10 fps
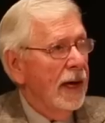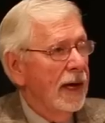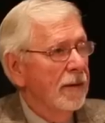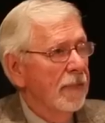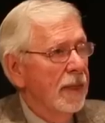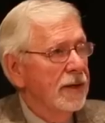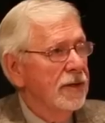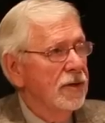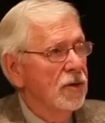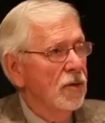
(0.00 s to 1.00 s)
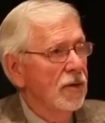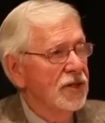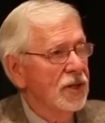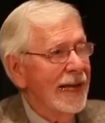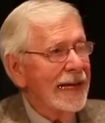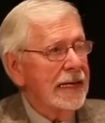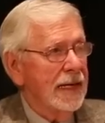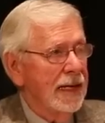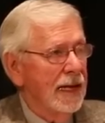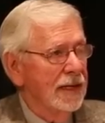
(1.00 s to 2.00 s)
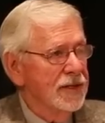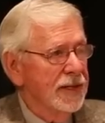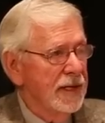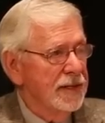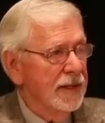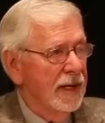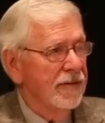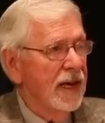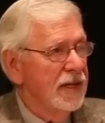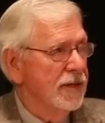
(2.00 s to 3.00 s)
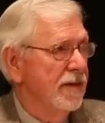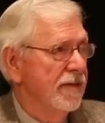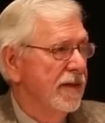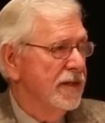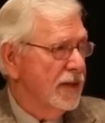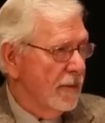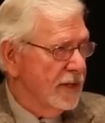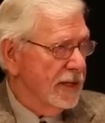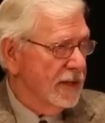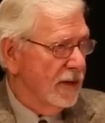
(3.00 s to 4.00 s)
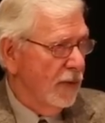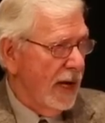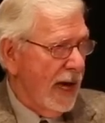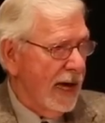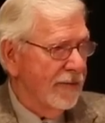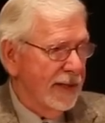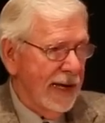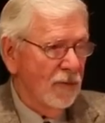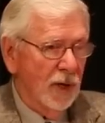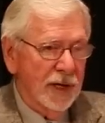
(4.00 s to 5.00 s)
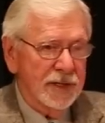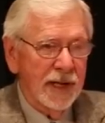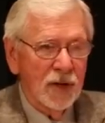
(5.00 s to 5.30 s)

um, to do genetic analyses of each of the subjects that we have. And that work is